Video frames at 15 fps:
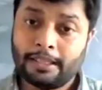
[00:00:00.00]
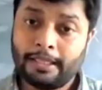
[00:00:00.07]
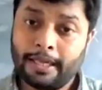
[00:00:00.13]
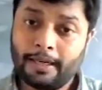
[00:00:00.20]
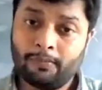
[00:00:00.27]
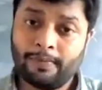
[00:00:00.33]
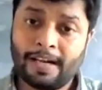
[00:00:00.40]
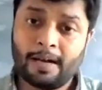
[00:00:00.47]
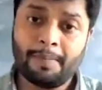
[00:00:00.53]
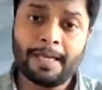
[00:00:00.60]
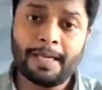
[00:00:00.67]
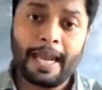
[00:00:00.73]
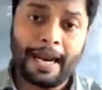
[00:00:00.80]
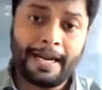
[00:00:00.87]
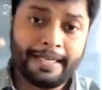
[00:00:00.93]
then will be
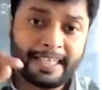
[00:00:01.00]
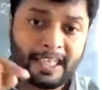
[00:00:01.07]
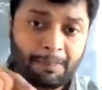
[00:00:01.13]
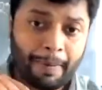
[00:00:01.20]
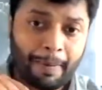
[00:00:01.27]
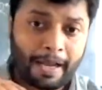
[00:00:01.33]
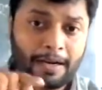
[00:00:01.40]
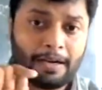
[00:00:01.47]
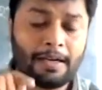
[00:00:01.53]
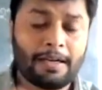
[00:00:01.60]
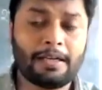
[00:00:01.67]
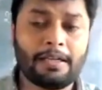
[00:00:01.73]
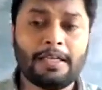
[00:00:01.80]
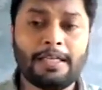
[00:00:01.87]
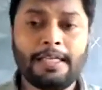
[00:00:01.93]

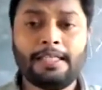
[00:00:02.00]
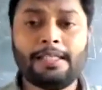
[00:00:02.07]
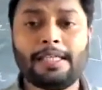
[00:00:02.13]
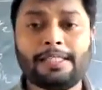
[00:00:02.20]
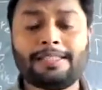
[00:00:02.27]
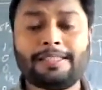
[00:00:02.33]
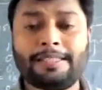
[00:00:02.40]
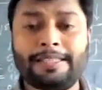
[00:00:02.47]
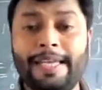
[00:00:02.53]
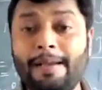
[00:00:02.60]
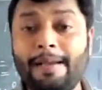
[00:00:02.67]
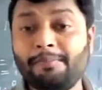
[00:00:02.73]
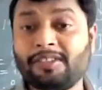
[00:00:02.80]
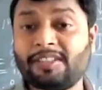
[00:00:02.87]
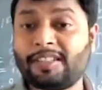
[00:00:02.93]
anti-parallel in the
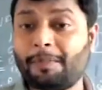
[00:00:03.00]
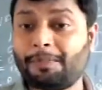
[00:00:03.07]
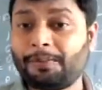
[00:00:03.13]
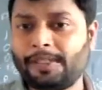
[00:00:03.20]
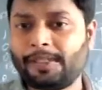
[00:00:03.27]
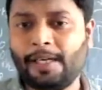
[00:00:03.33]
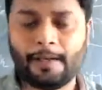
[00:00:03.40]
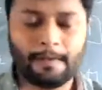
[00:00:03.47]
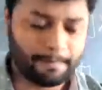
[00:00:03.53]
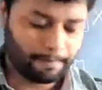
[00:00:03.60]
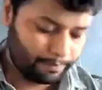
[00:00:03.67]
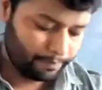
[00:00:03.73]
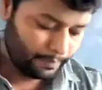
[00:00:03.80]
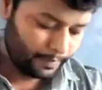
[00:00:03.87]
same subcell.